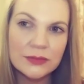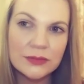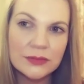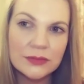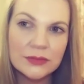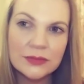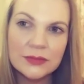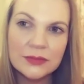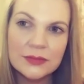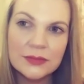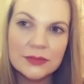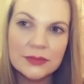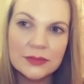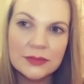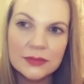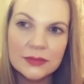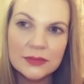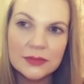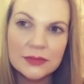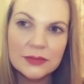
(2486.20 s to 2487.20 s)
trapped in
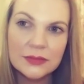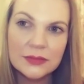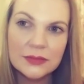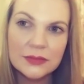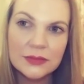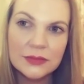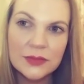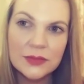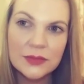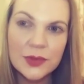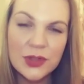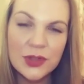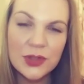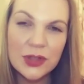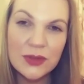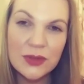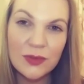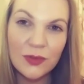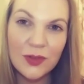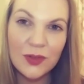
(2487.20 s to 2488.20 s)
the
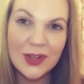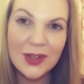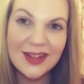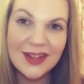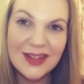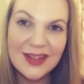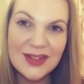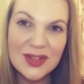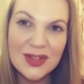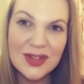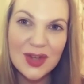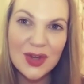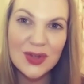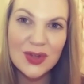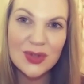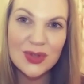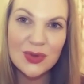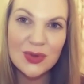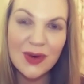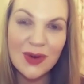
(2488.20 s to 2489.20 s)
paradigms, trapped
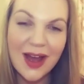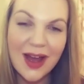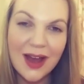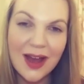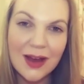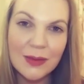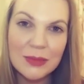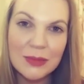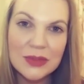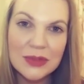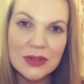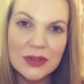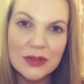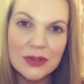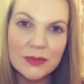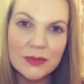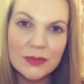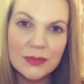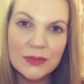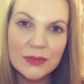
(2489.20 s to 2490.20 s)

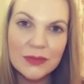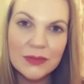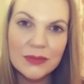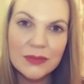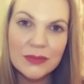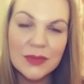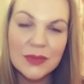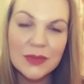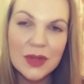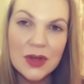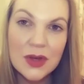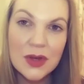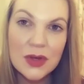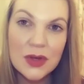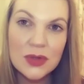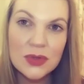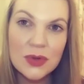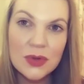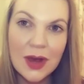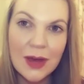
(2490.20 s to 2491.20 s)
worrying about
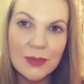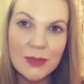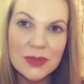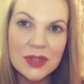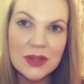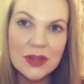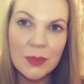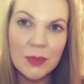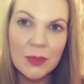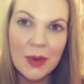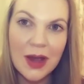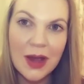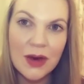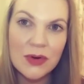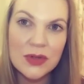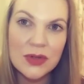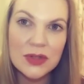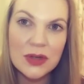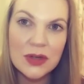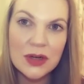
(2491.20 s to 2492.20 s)
other people's
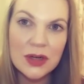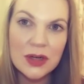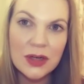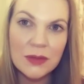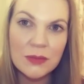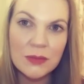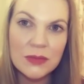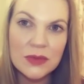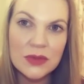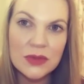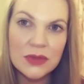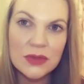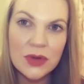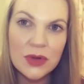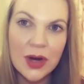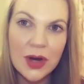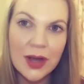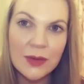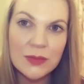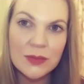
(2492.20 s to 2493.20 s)
expectations of
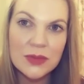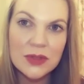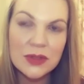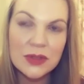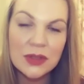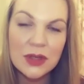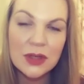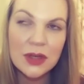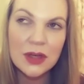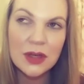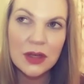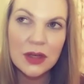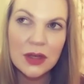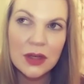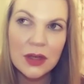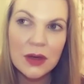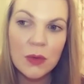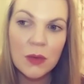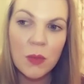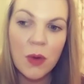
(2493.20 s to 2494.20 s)
us and what other people
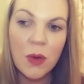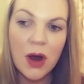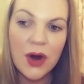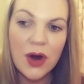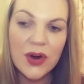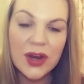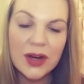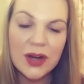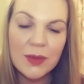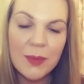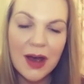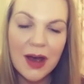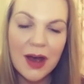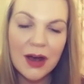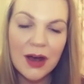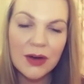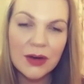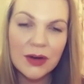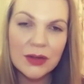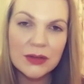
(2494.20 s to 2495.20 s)
think.
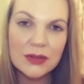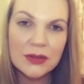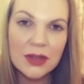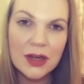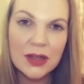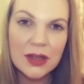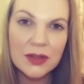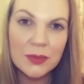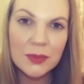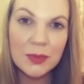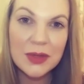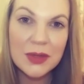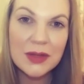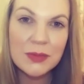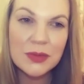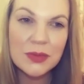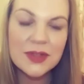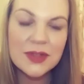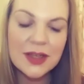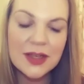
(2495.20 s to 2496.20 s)
So, thank you
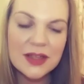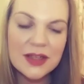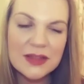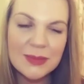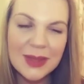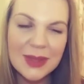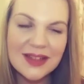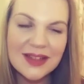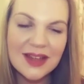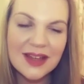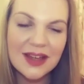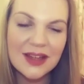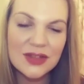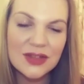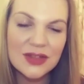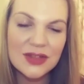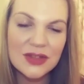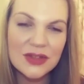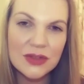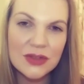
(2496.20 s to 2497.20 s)
so much. I
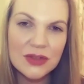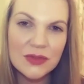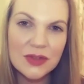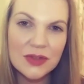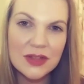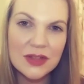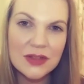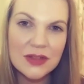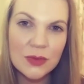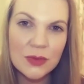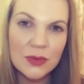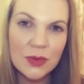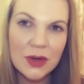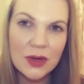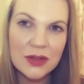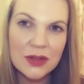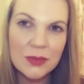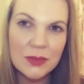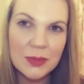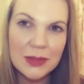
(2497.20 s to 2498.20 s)
really appreciate
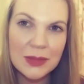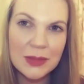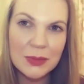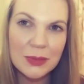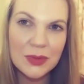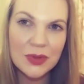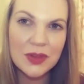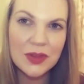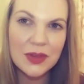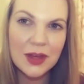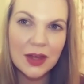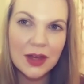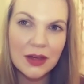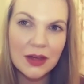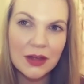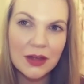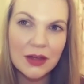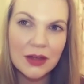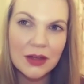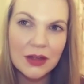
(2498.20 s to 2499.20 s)
it. Take
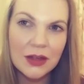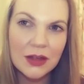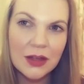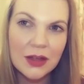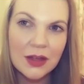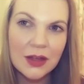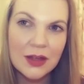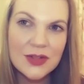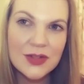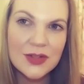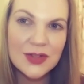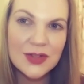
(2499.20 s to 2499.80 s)
care. Bye.